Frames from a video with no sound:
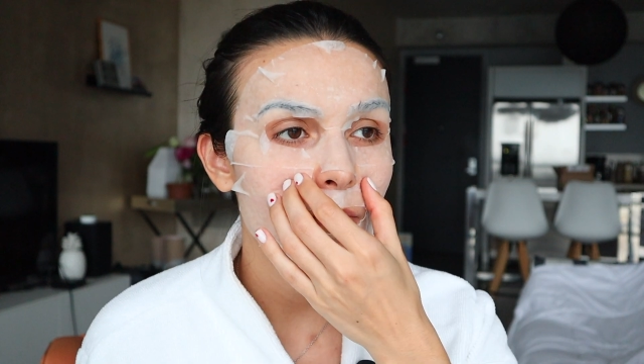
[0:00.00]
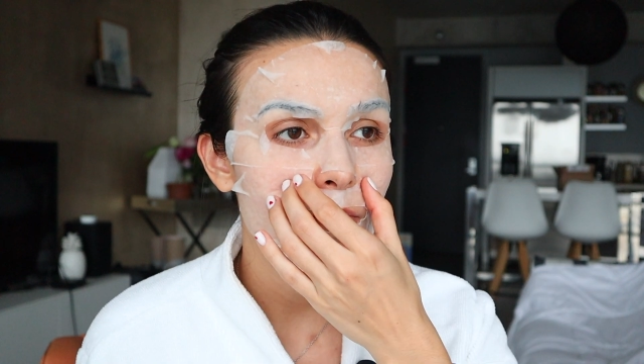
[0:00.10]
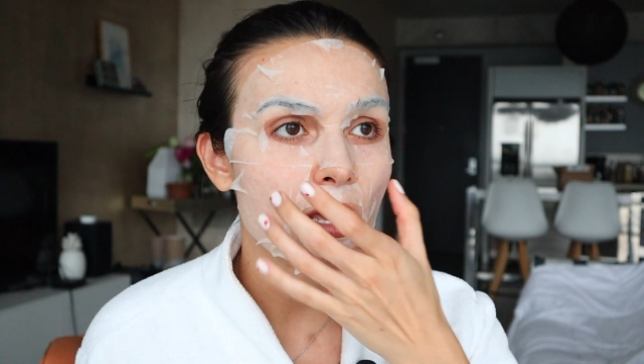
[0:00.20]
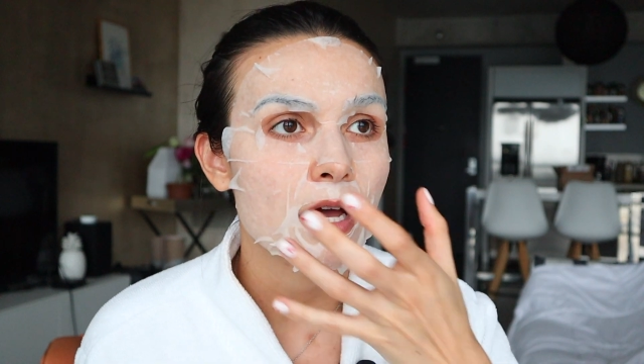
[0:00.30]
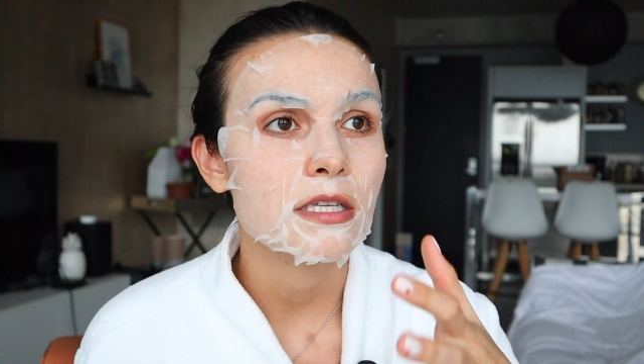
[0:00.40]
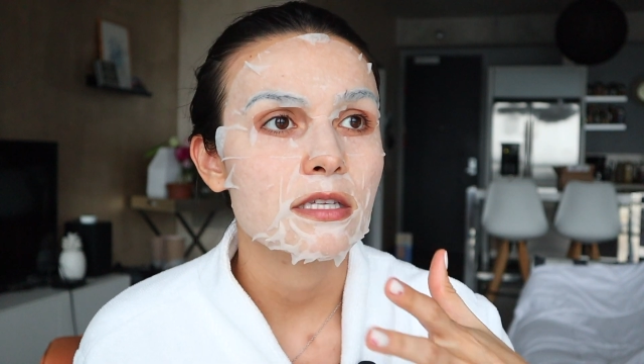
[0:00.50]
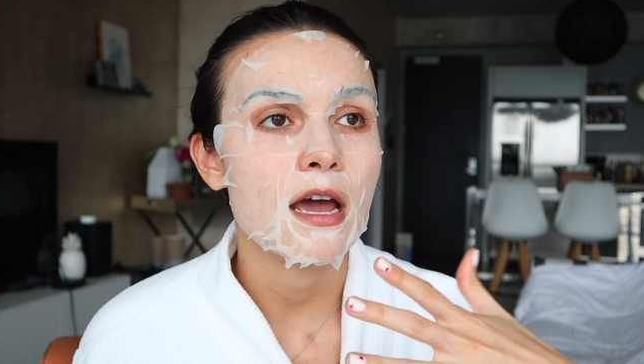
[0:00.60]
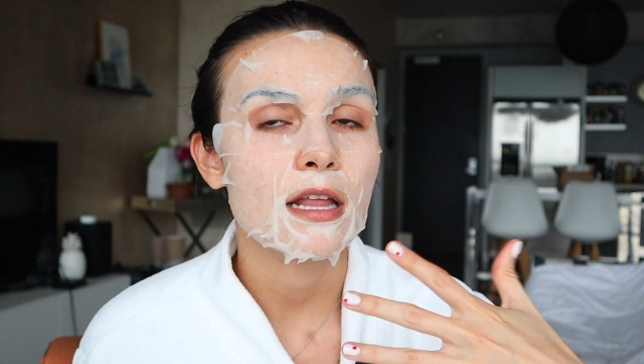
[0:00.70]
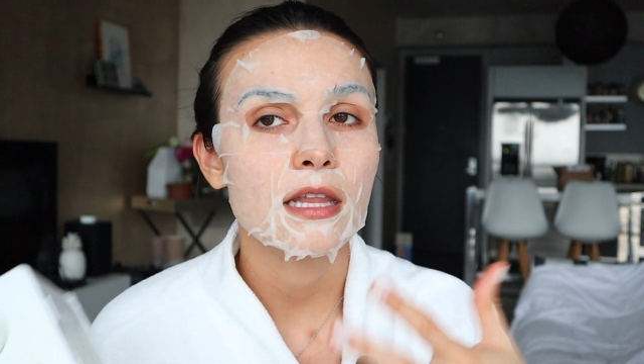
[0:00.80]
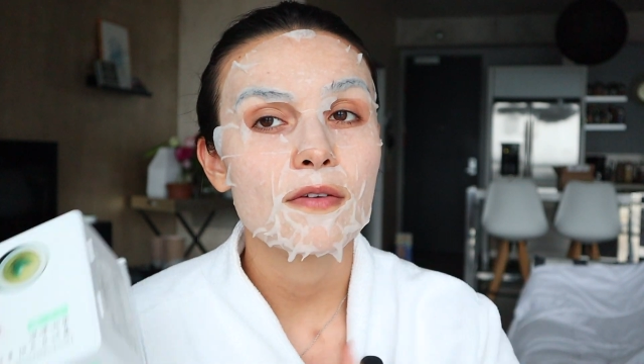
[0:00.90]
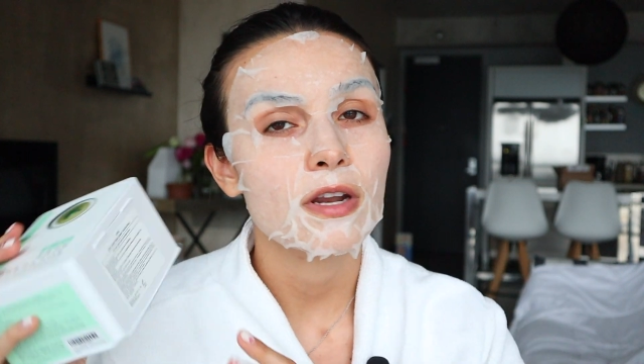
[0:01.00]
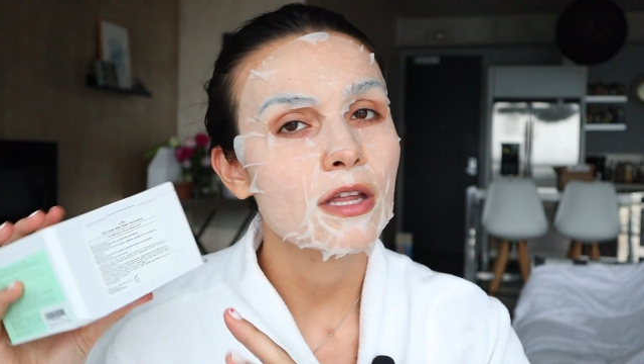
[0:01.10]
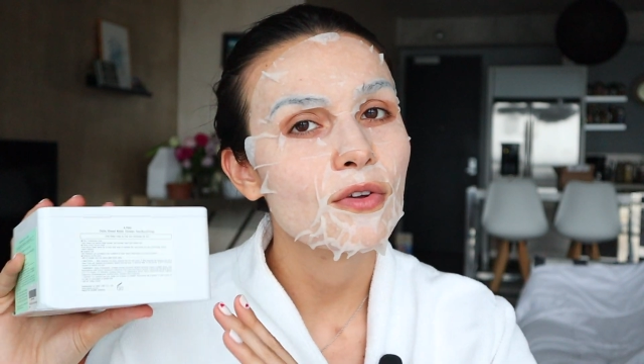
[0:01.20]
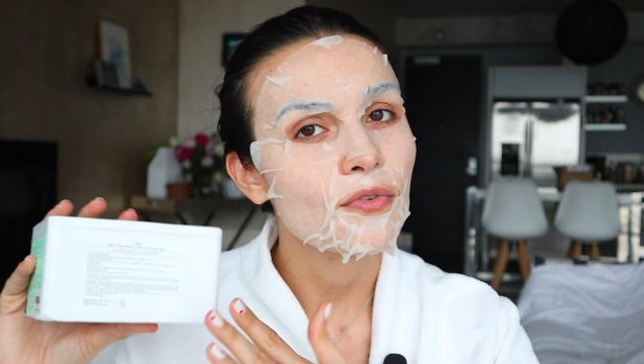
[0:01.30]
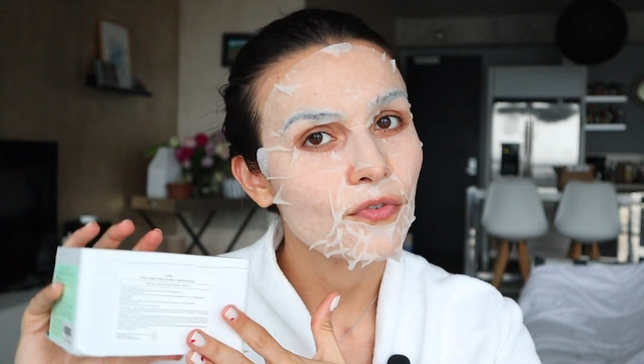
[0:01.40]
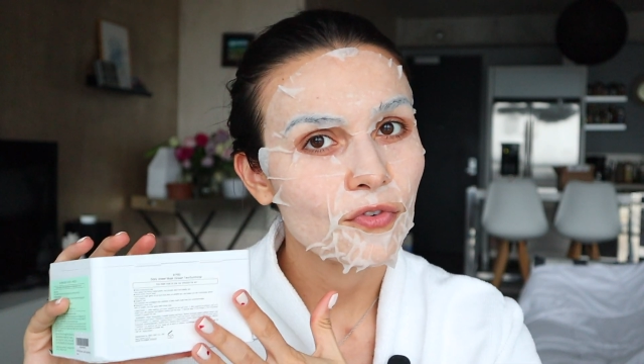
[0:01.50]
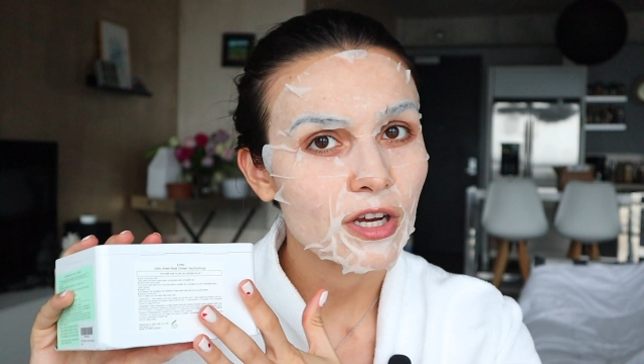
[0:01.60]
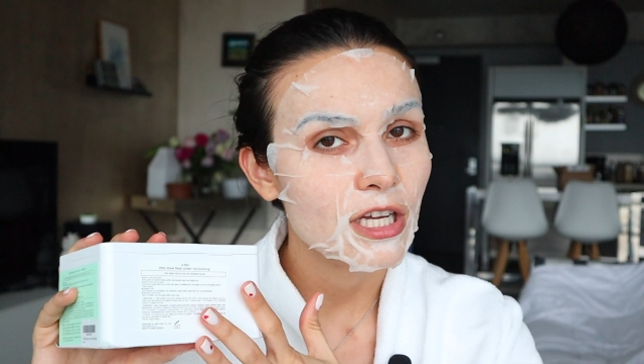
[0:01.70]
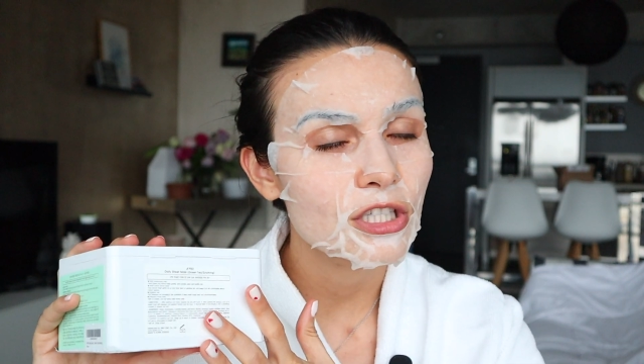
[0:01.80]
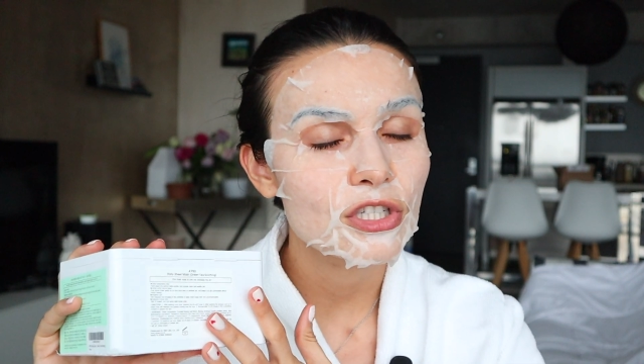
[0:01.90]
because I leave it in the
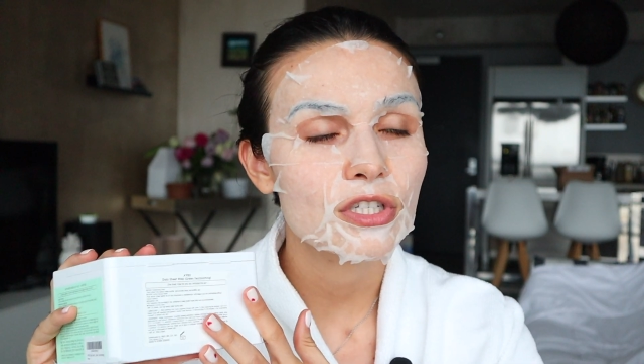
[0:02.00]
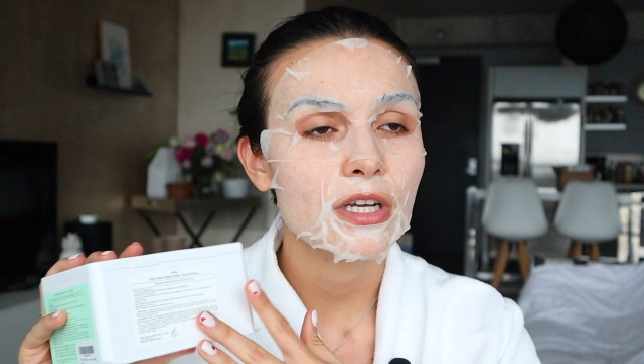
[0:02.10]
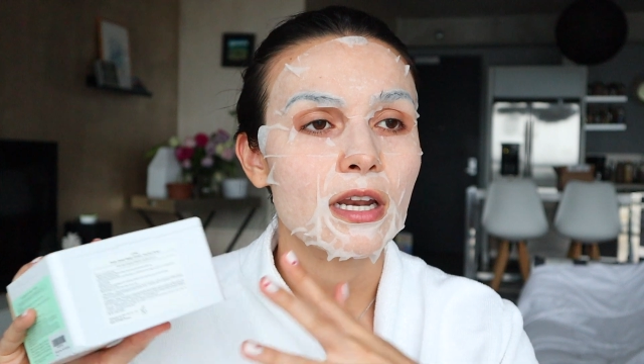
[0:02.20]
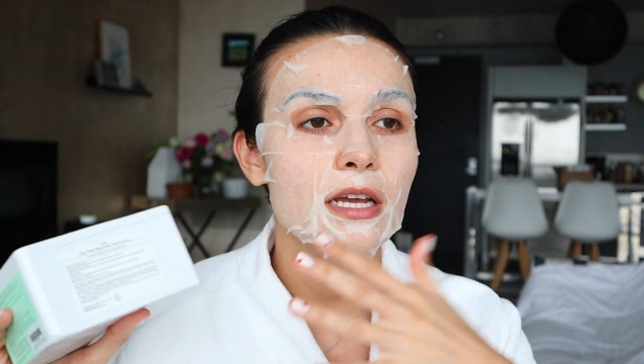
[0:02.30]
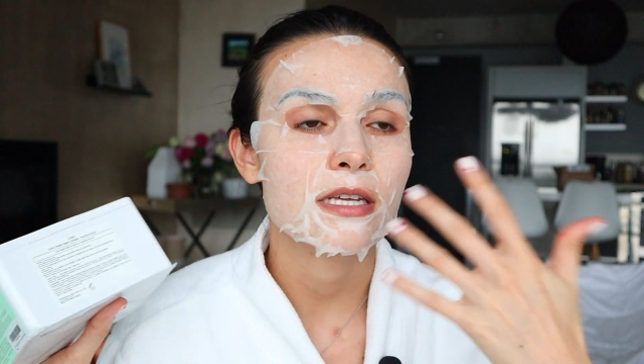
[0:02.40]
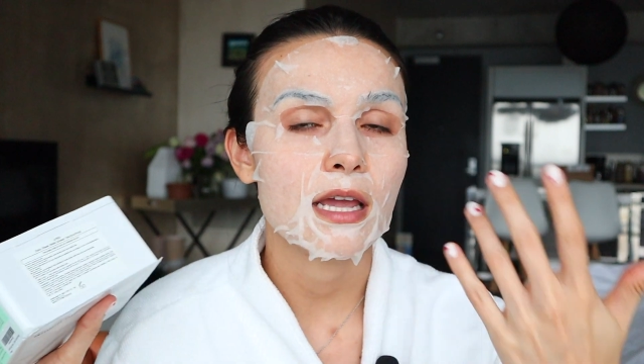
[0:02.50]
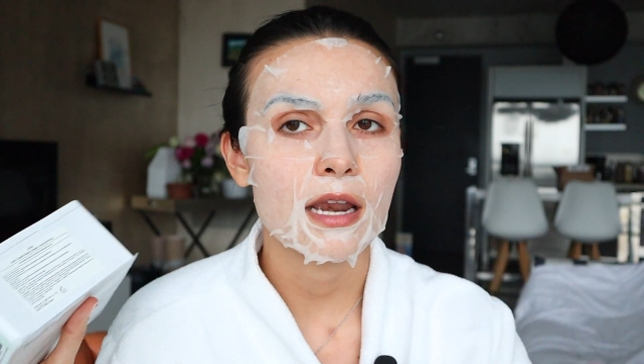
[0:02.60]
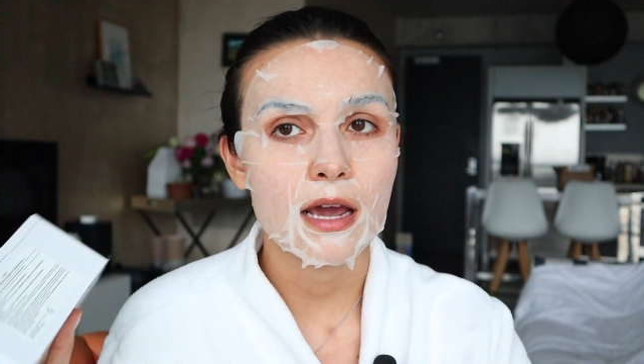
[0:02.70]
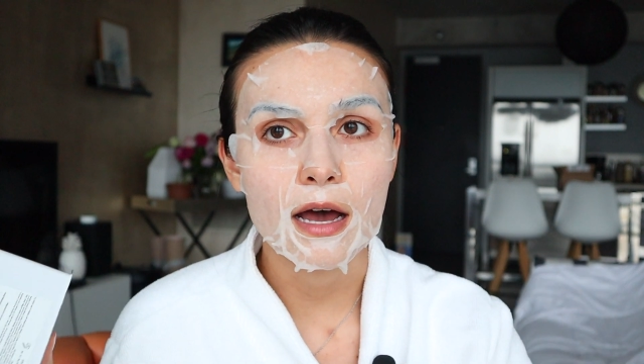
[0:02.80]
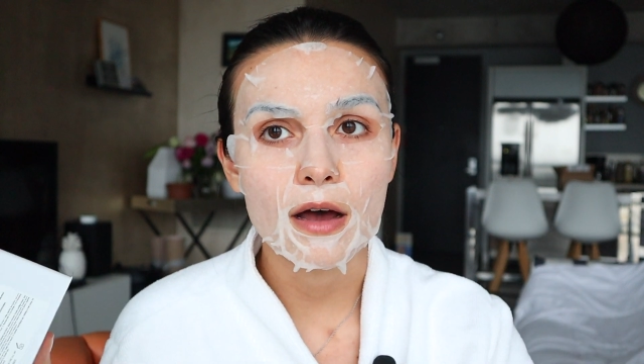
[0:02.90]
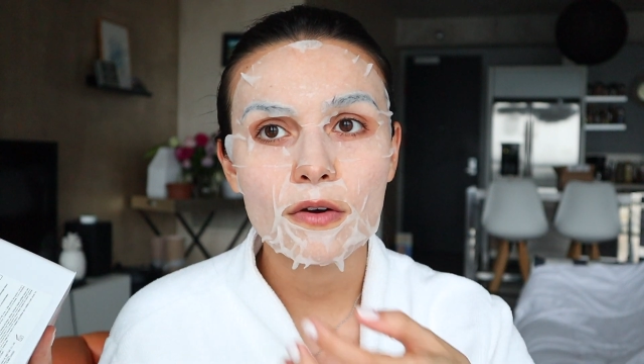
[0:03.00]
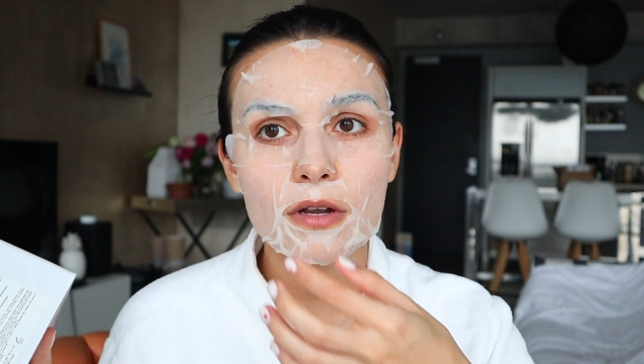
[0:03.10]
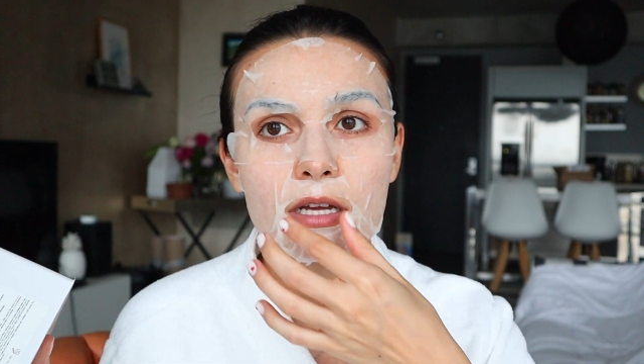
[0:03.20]
fridge and I take it out.